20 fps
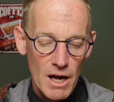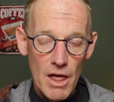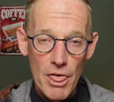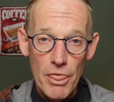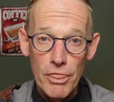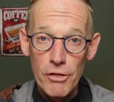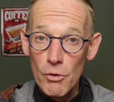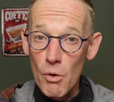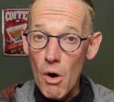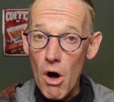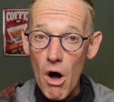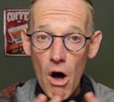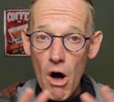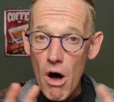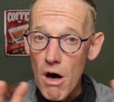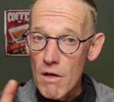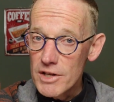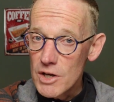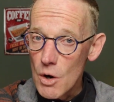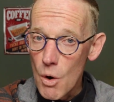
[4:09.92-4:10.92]
through
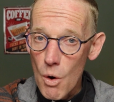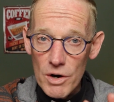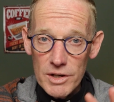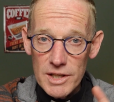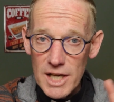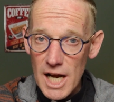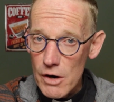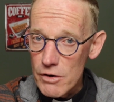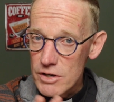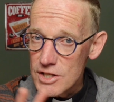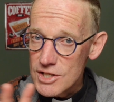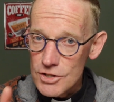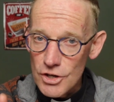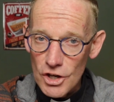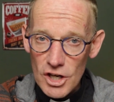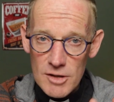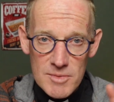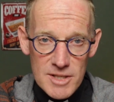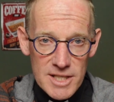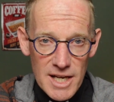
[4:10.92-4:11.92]
all the ordinary
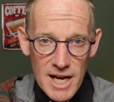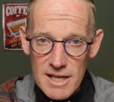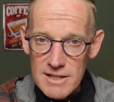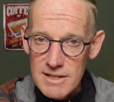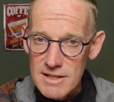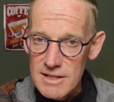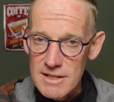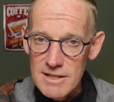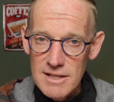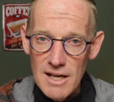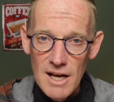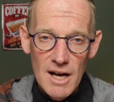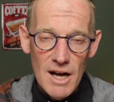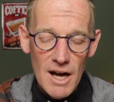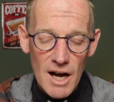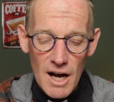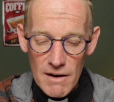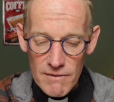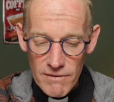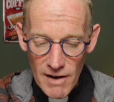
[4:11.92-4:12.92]
circumstances
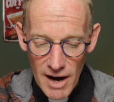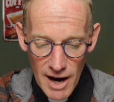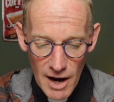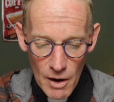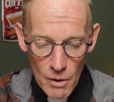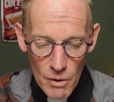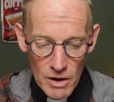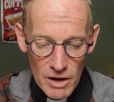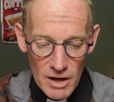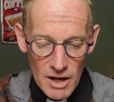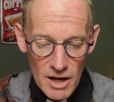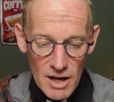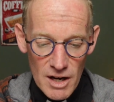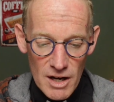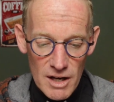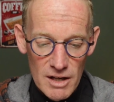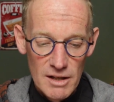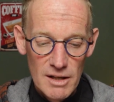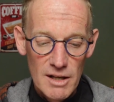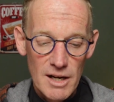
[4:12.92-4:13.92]
of our
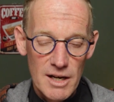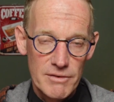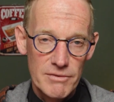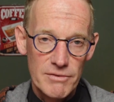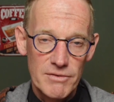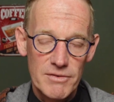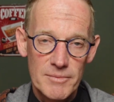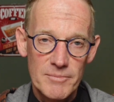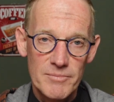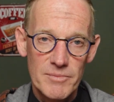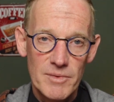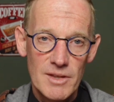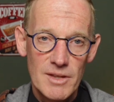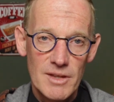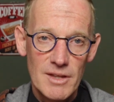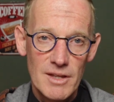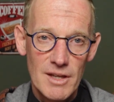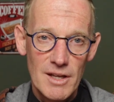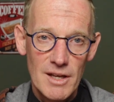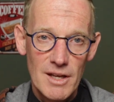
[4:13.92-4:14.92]
life.
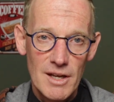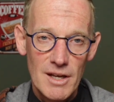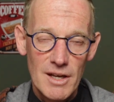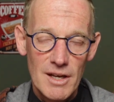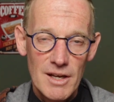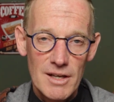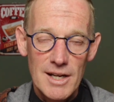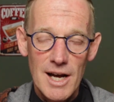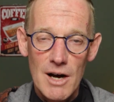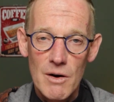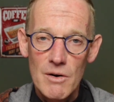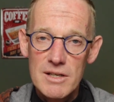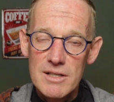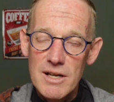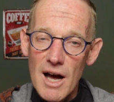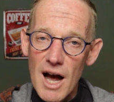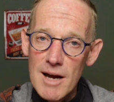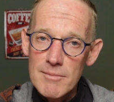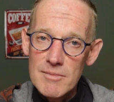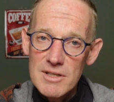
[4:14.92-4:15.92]
Now,
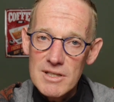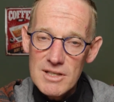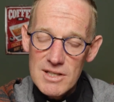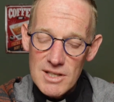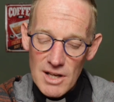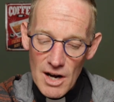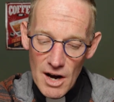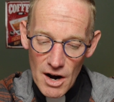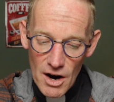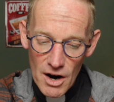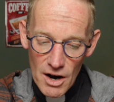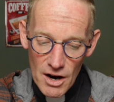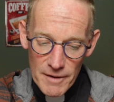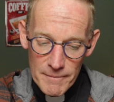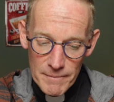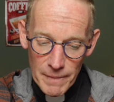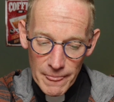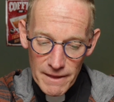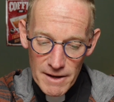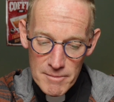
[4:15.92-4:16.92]
diamonds
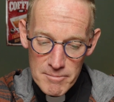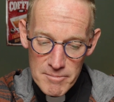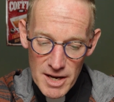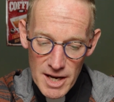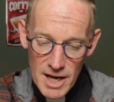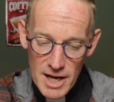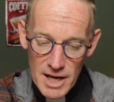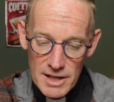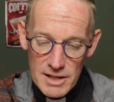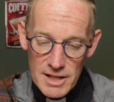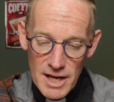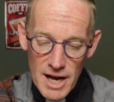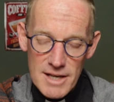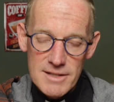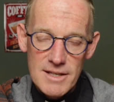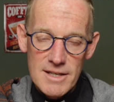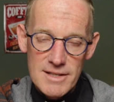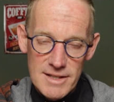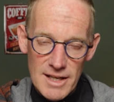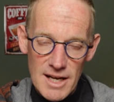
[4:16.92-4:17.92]
are made,
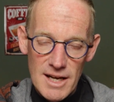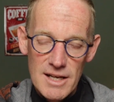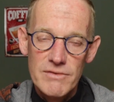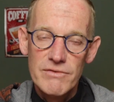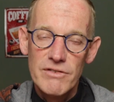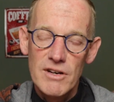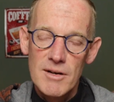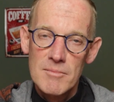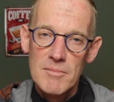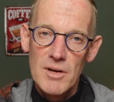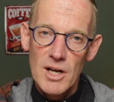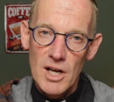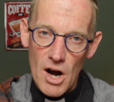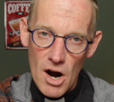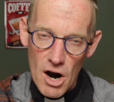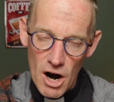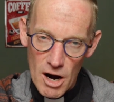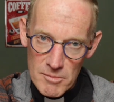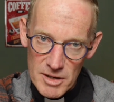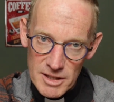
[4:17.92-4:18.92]
as I said, from
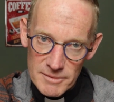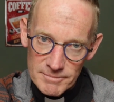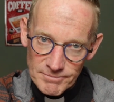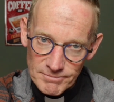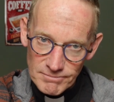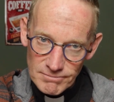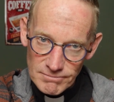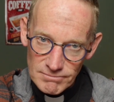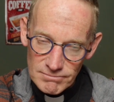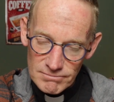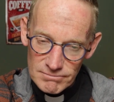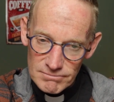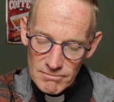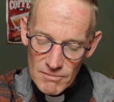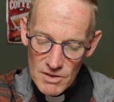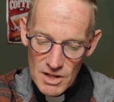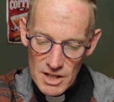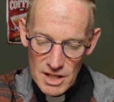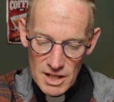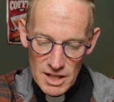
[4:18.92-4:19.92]
carbon,
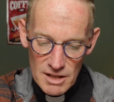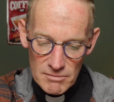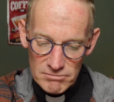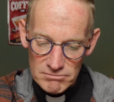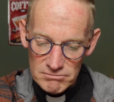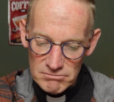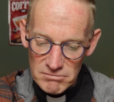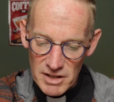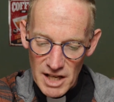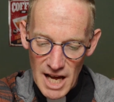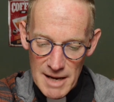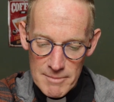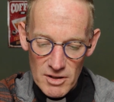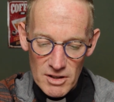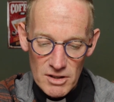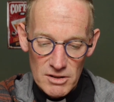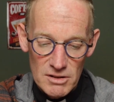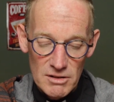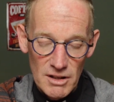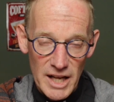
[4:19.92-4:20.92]
the
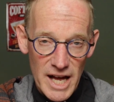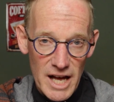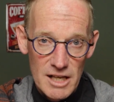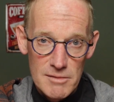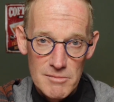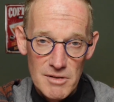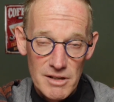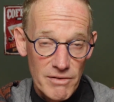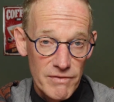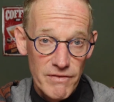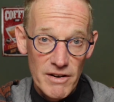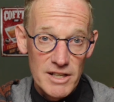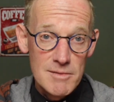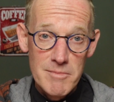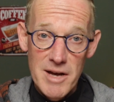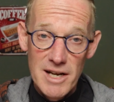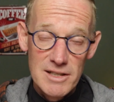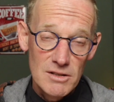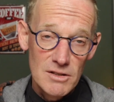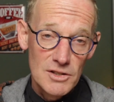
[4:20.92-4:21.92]
chemical element
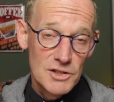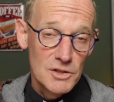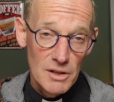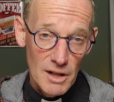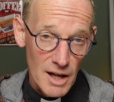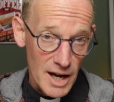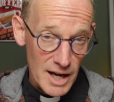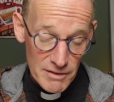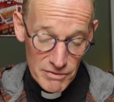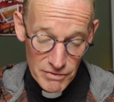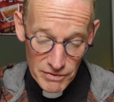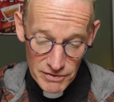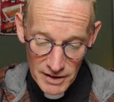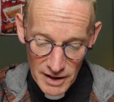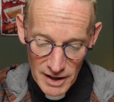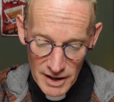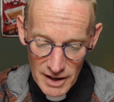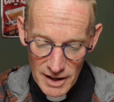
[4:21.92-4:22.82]
fundamental to life,